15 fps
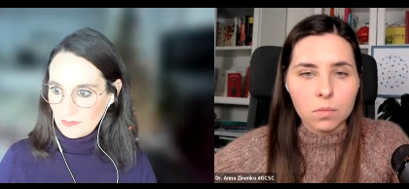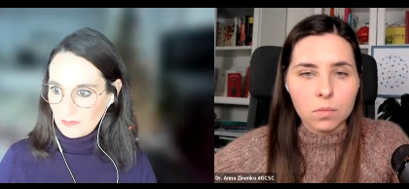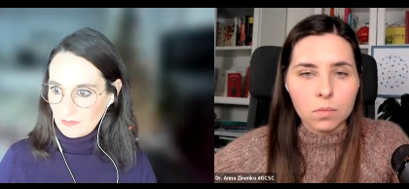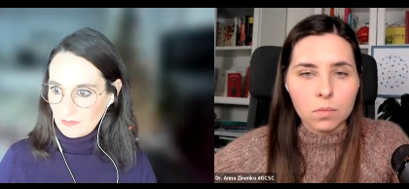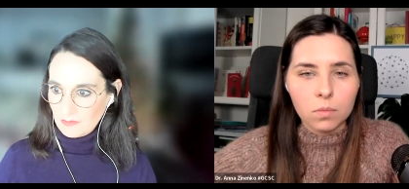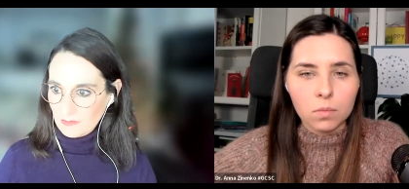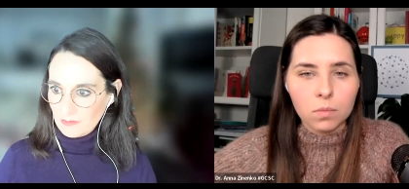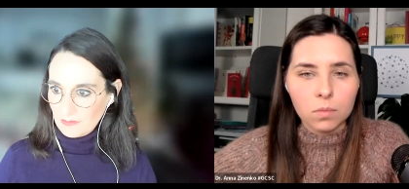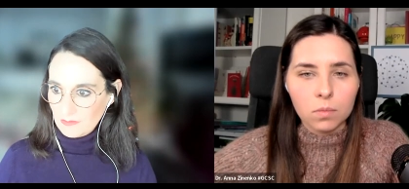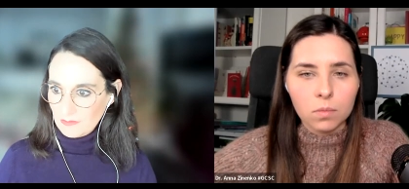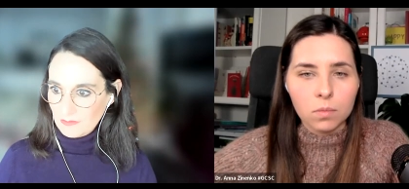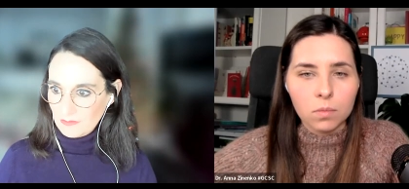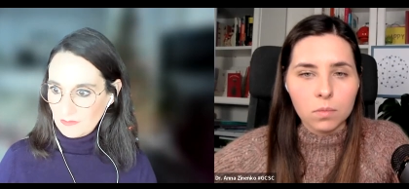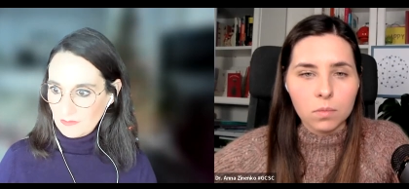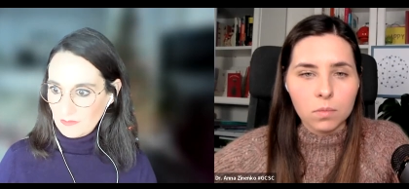
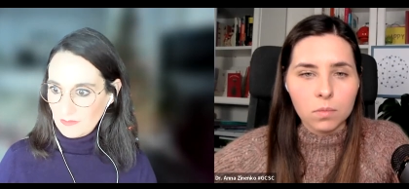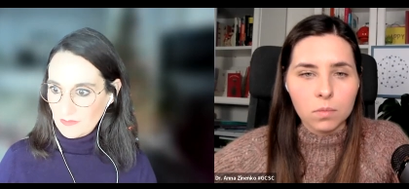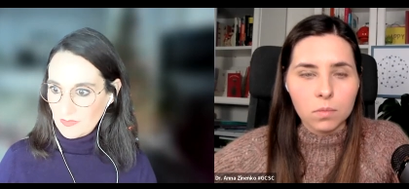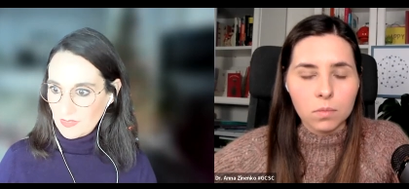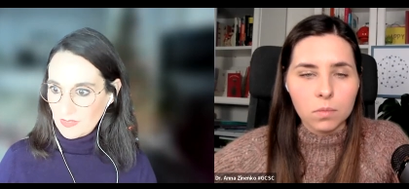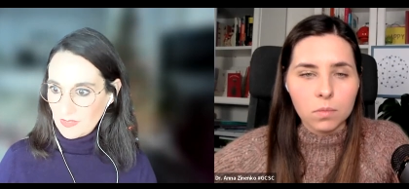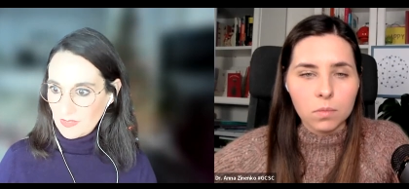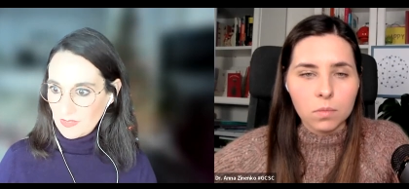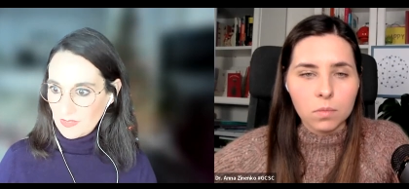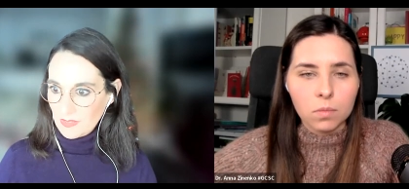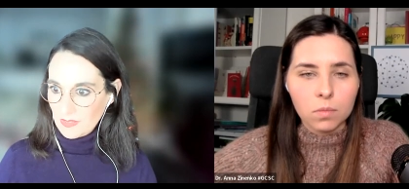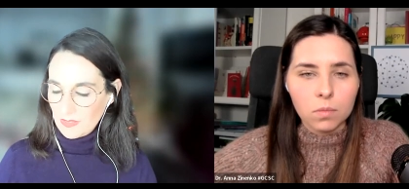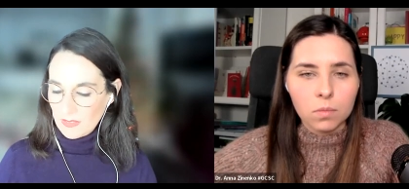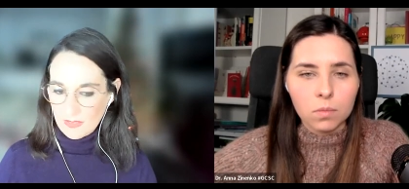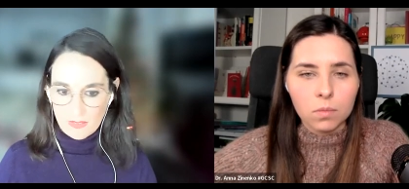
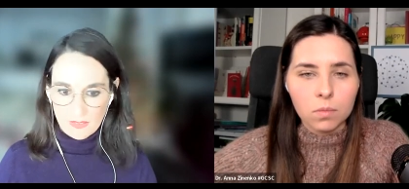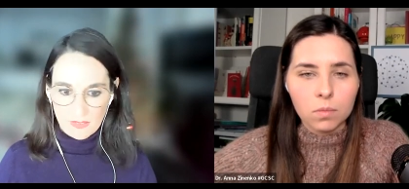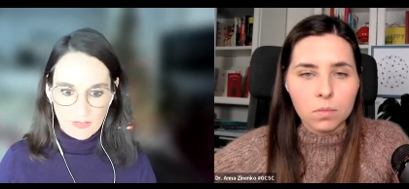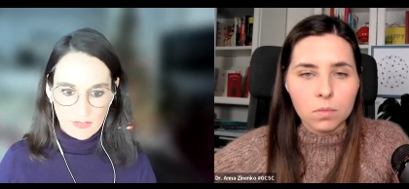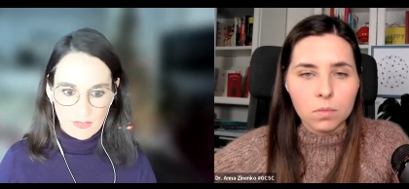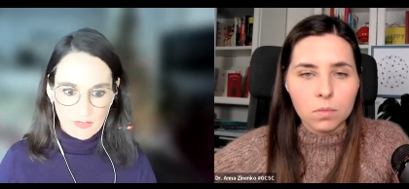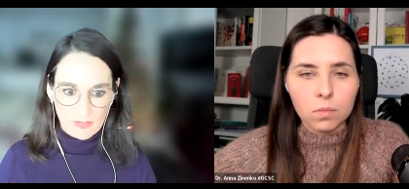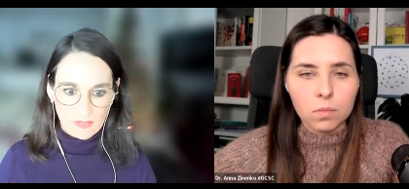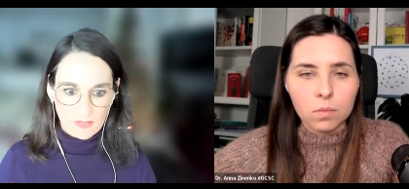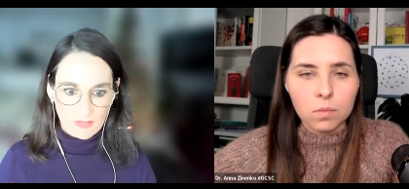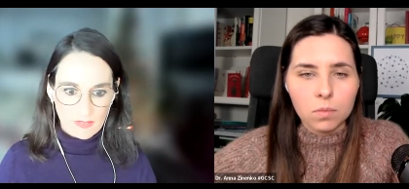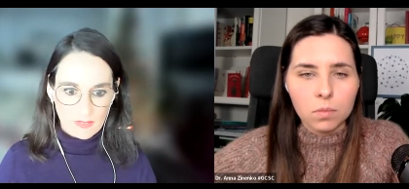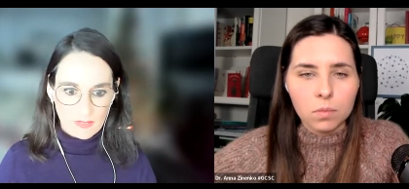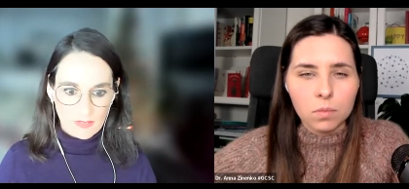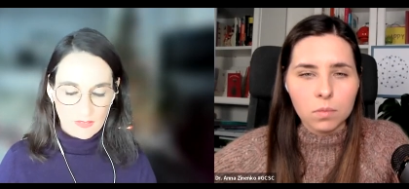
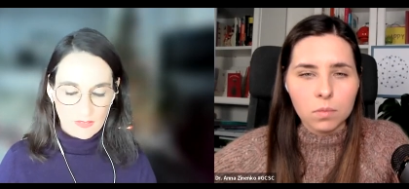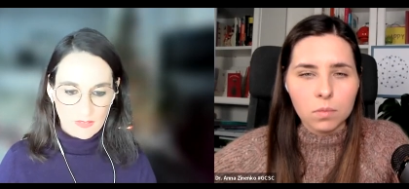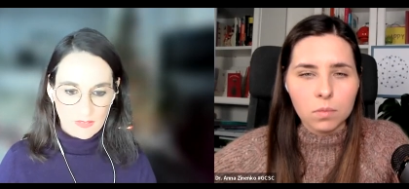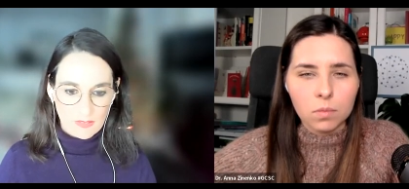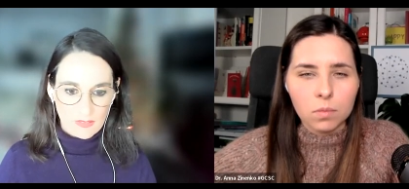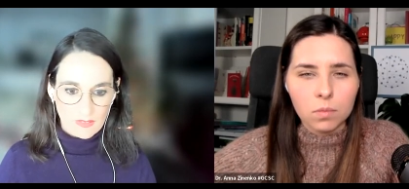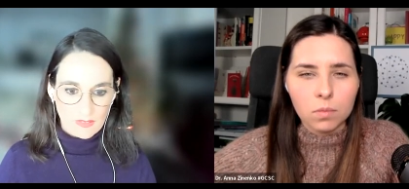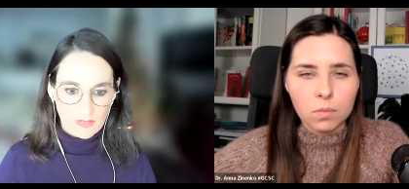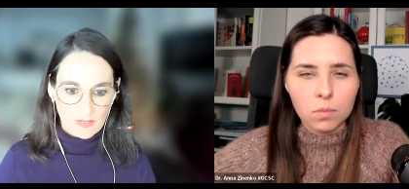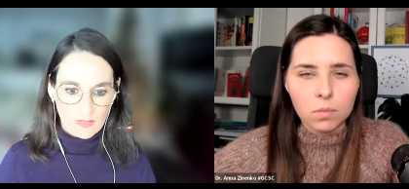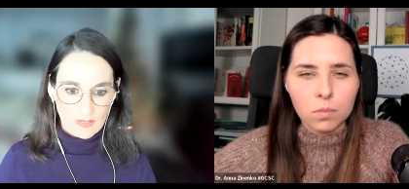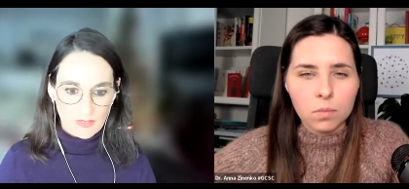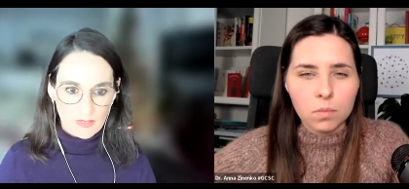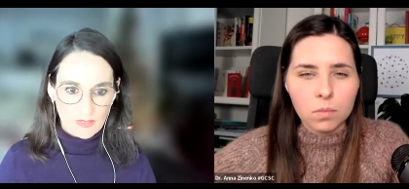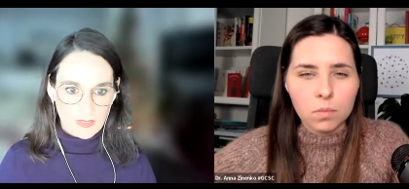
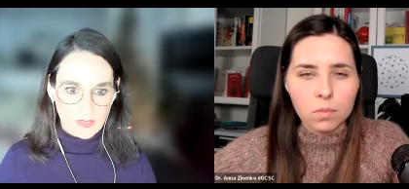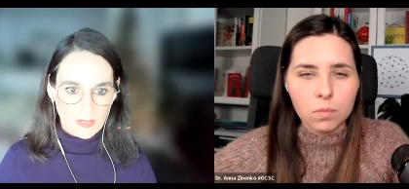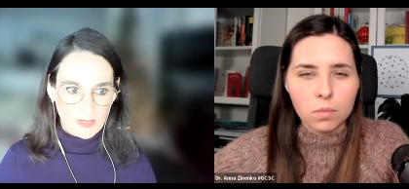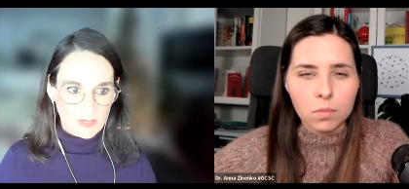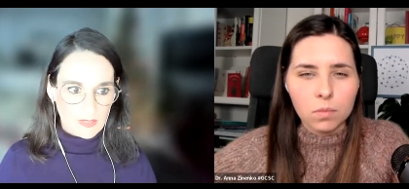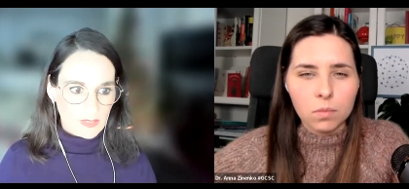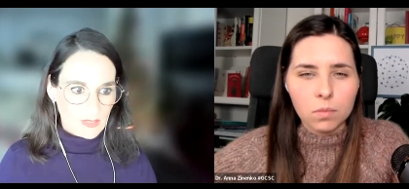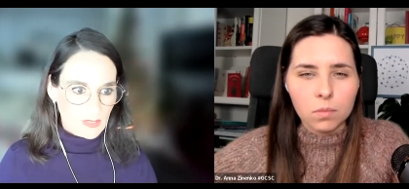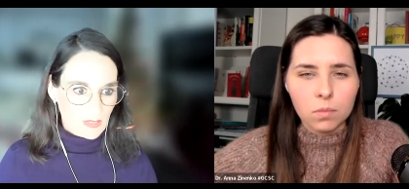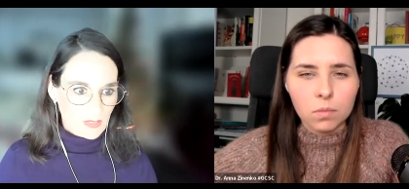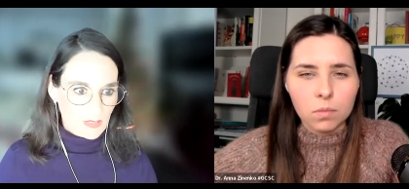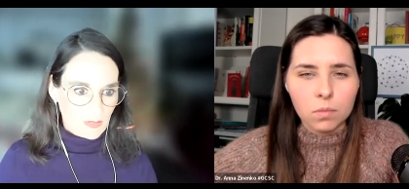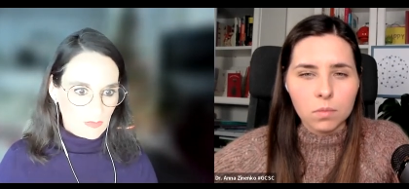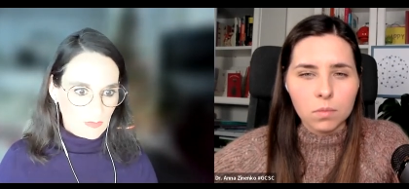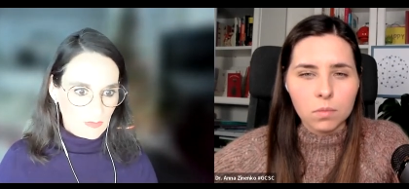No one is speaking in this clip.